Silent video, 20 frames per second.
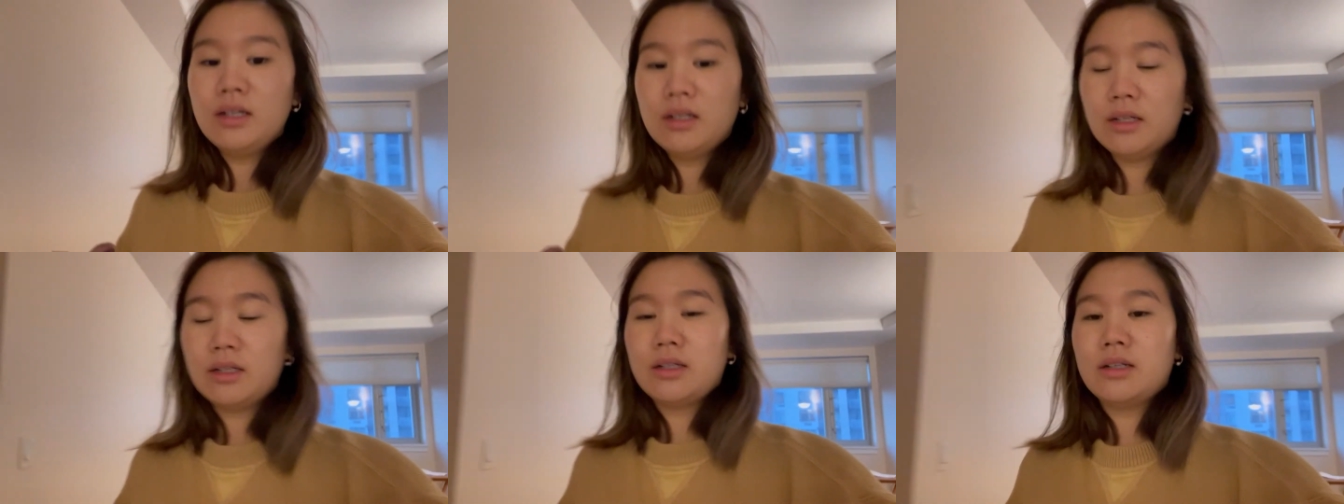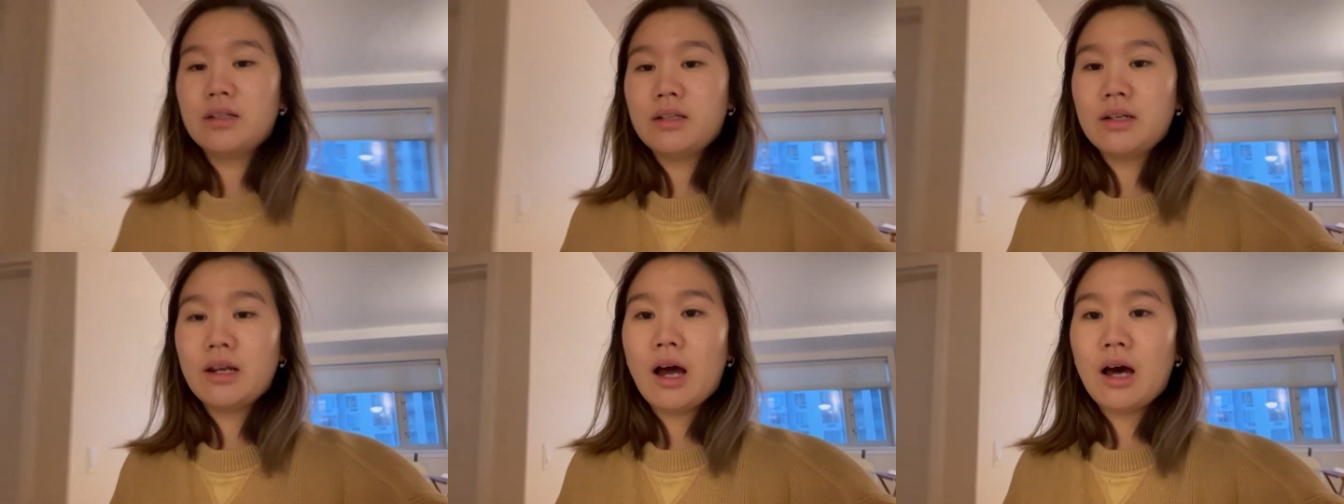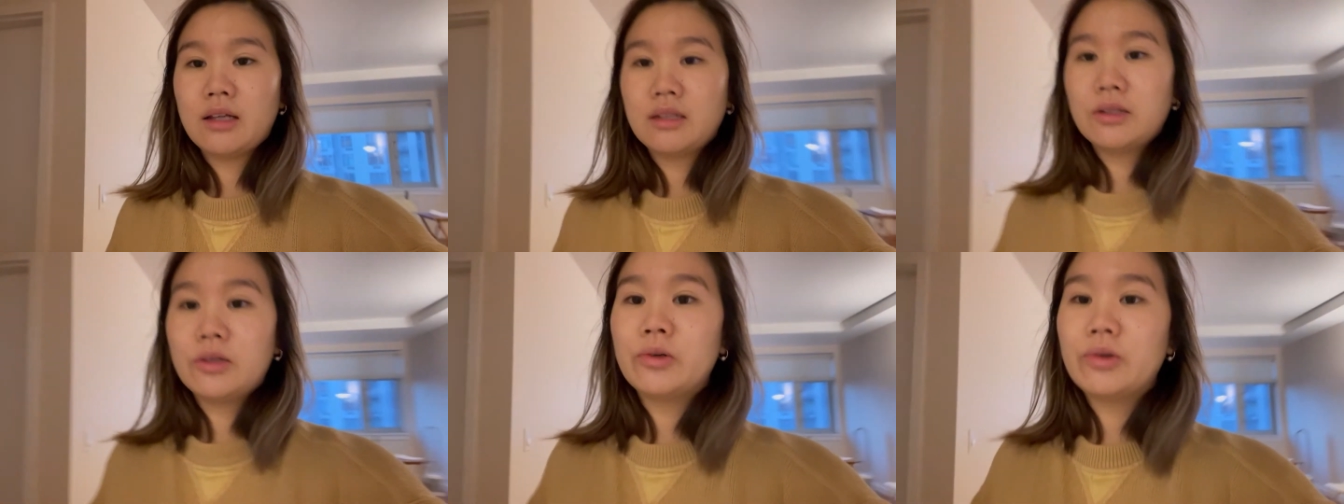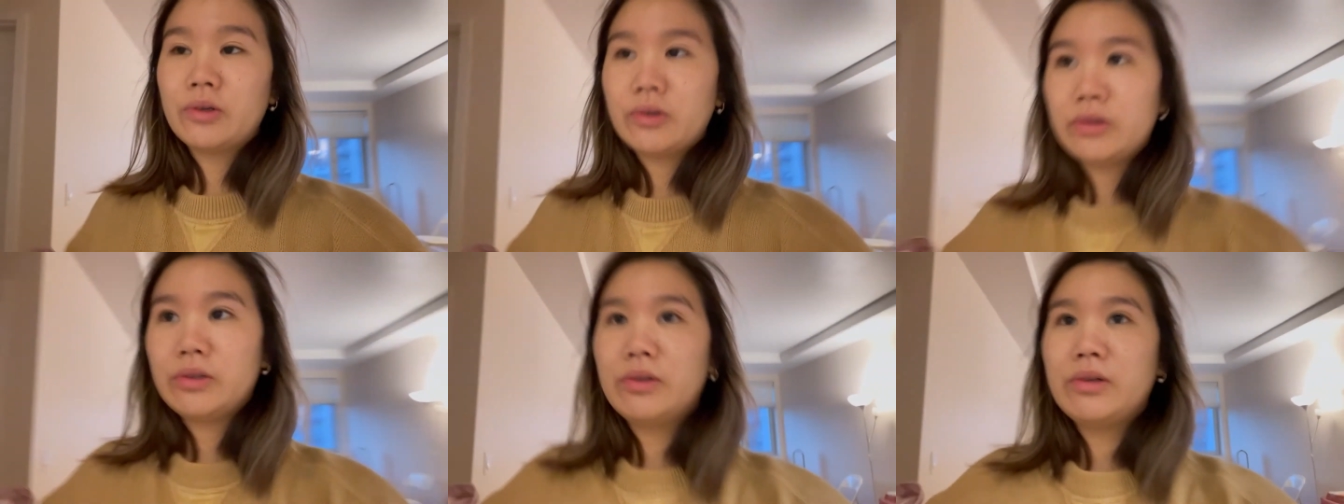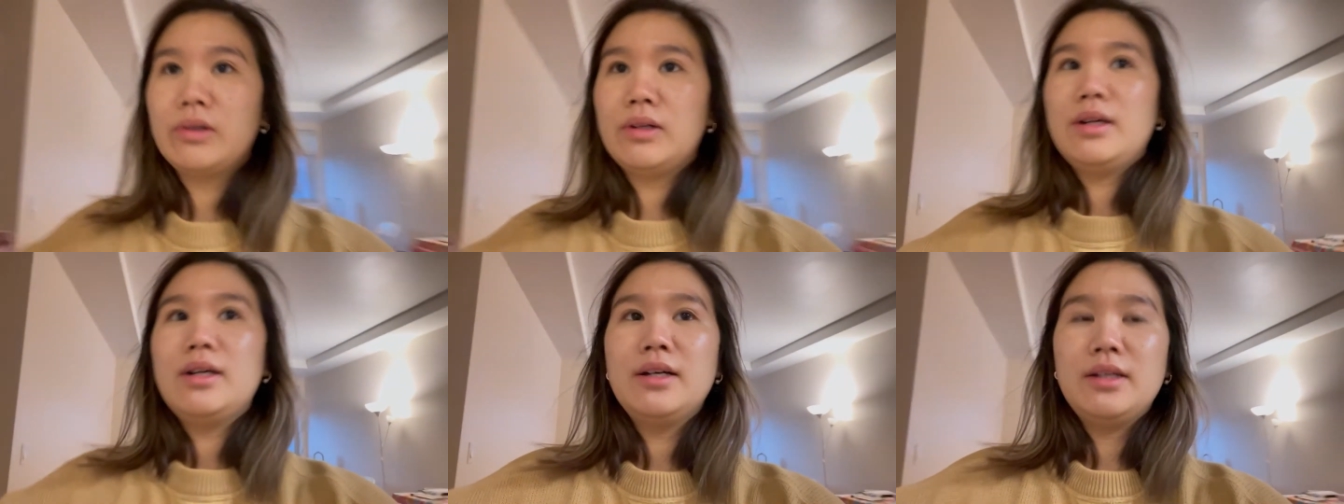a
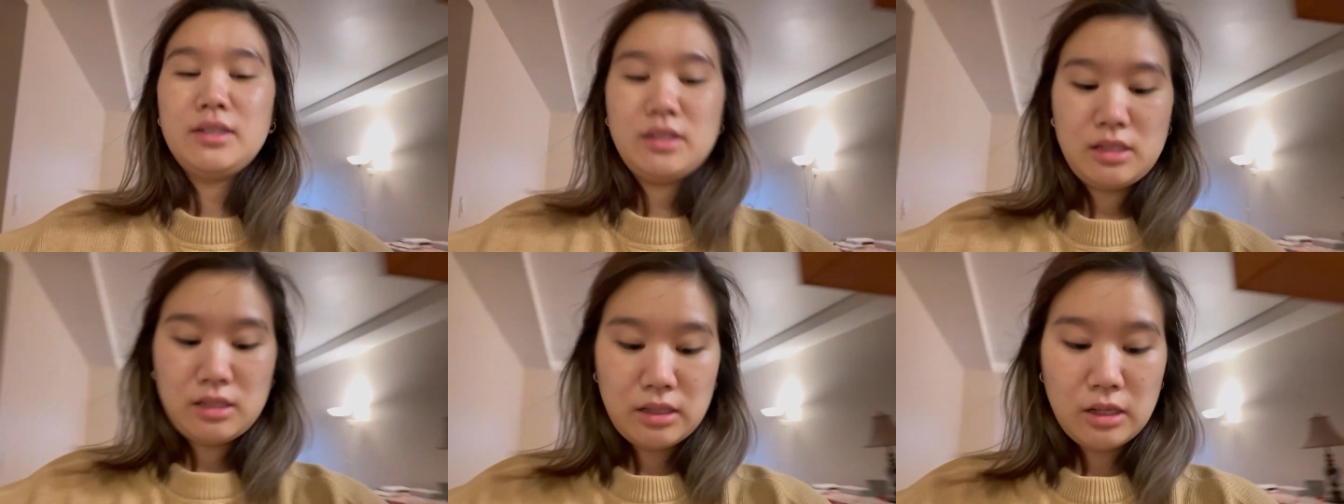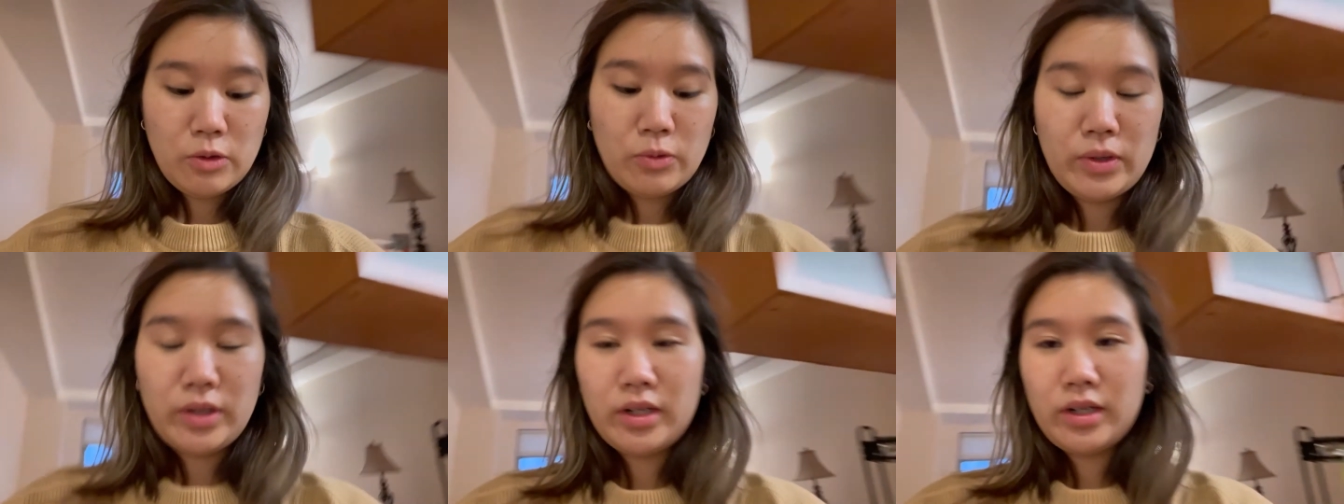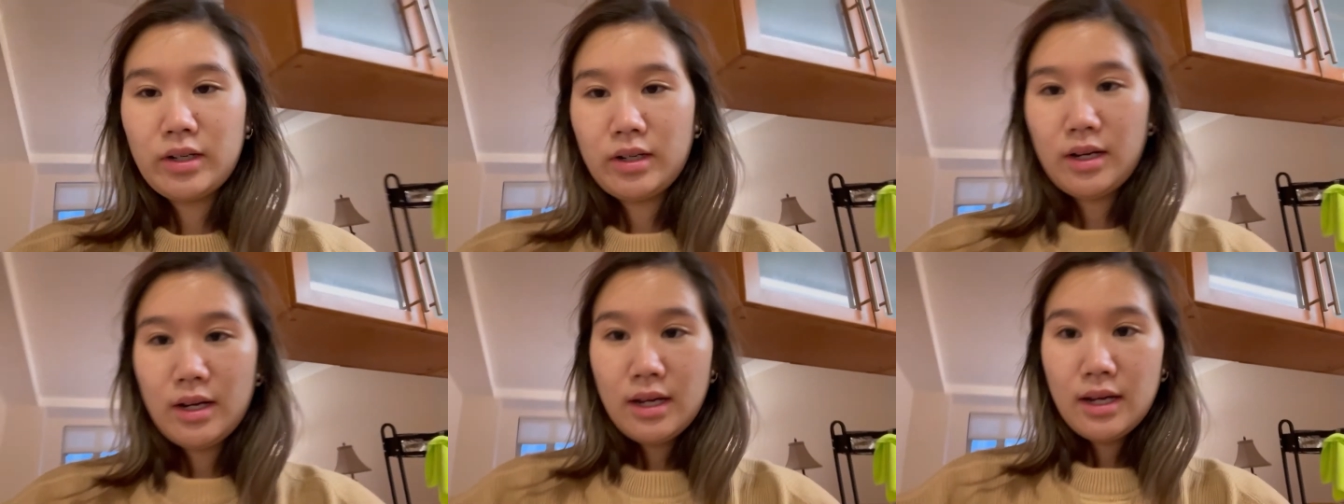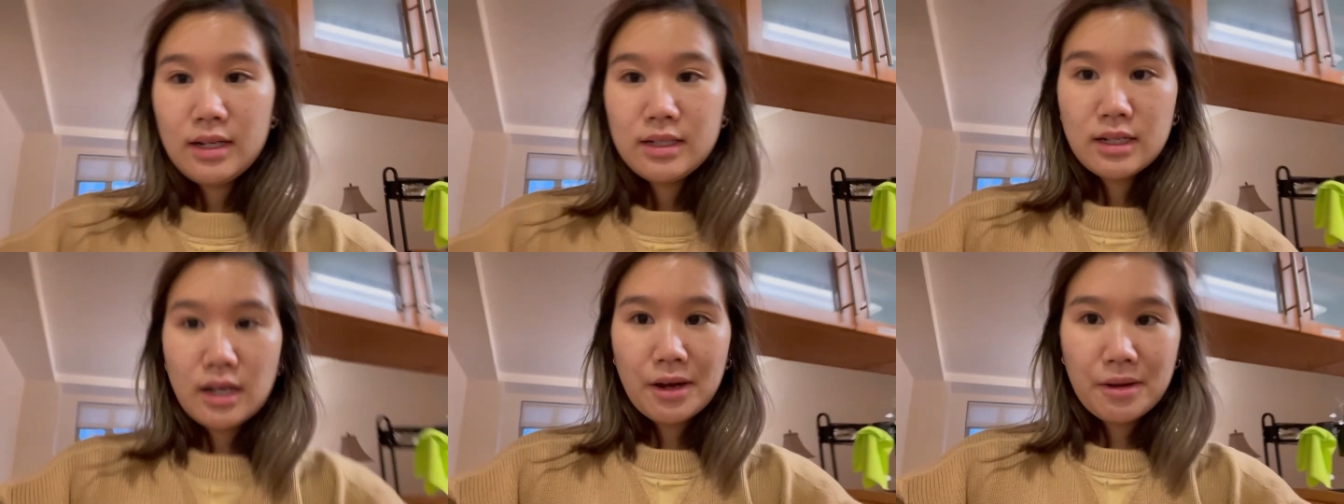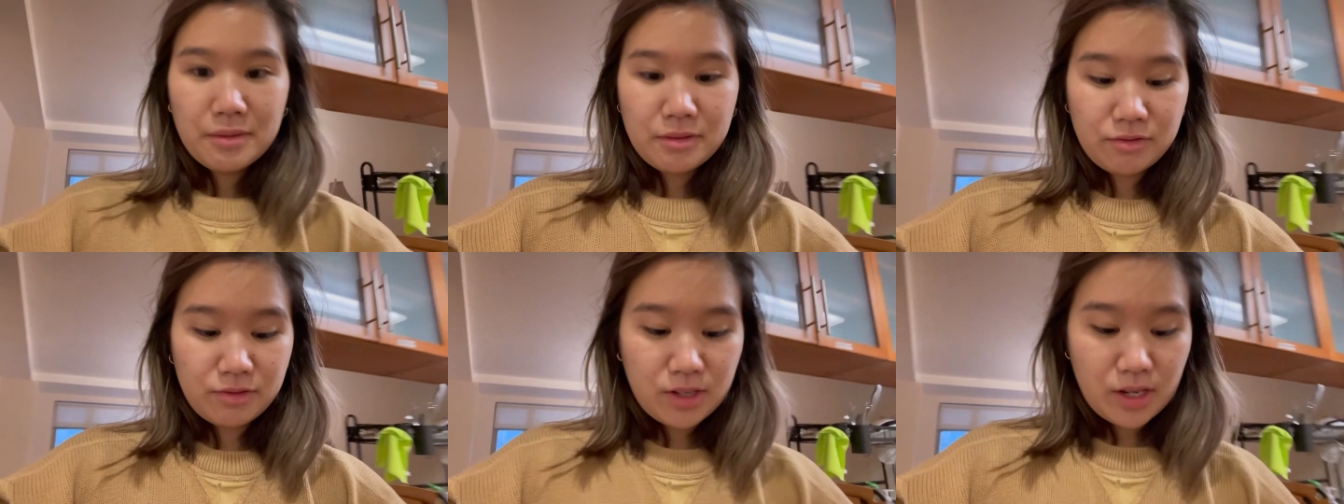non-local slower
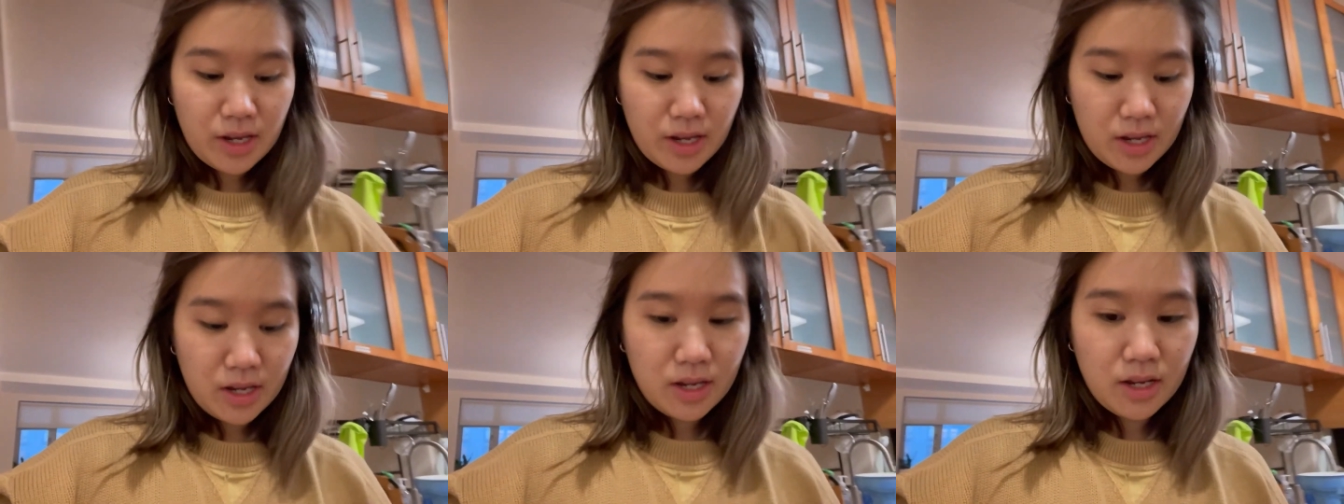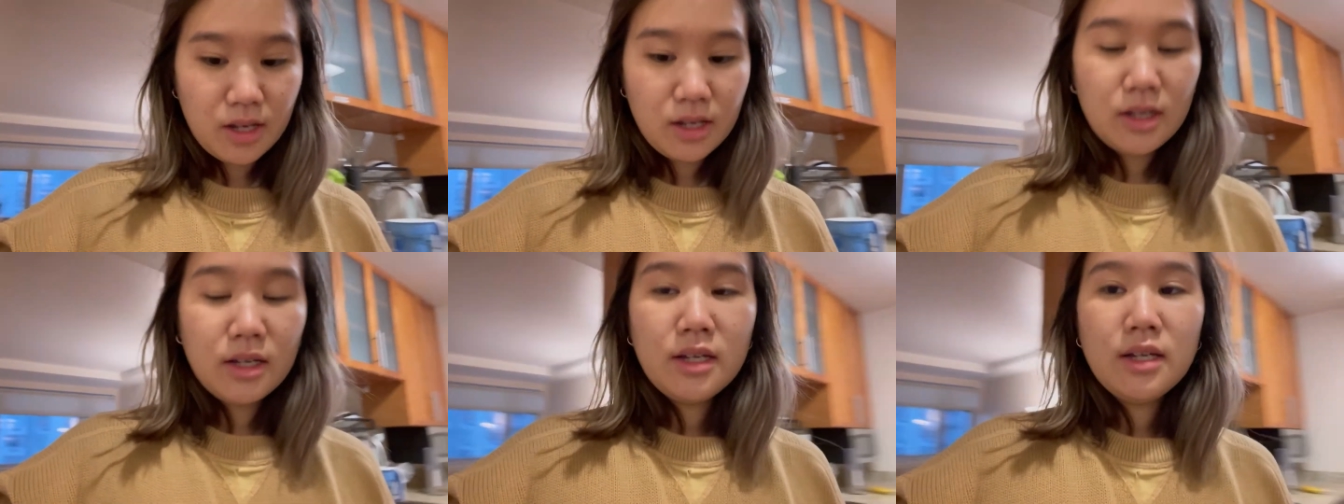time of day